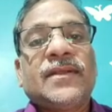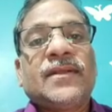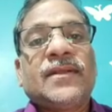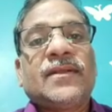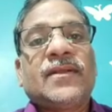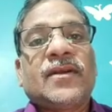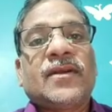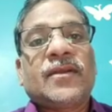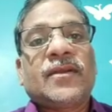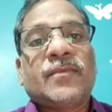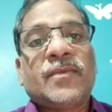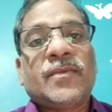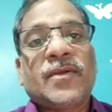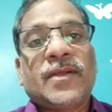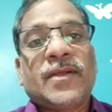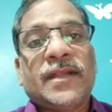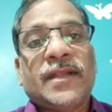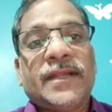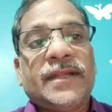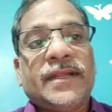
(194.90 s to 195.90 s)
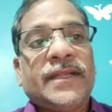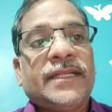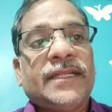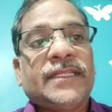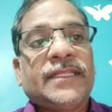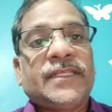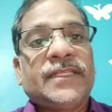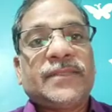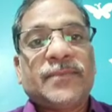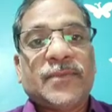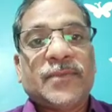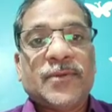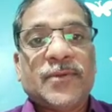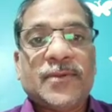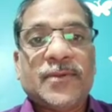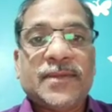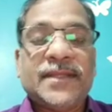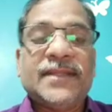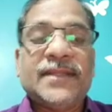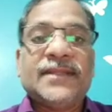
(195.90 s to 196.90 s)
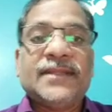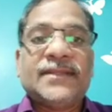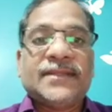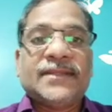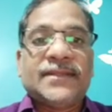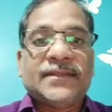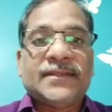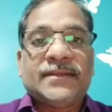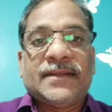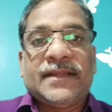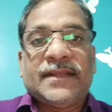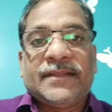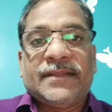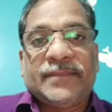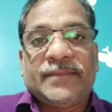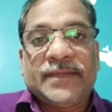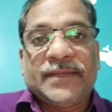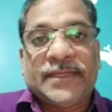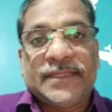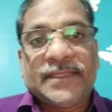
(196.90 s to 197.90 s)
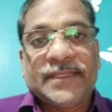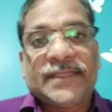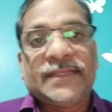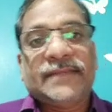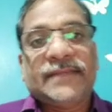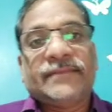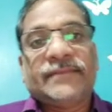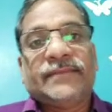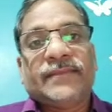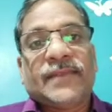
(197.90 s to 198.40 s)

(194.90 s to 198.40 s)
carbohydrates, proteins, lipids,